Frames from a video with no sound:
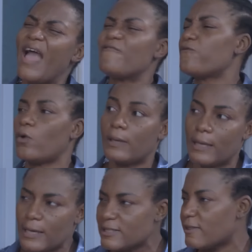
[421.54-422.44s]
I
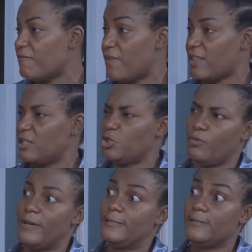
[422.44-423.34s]
forget the fact that
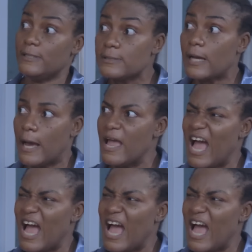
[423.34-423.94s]
you're my sister,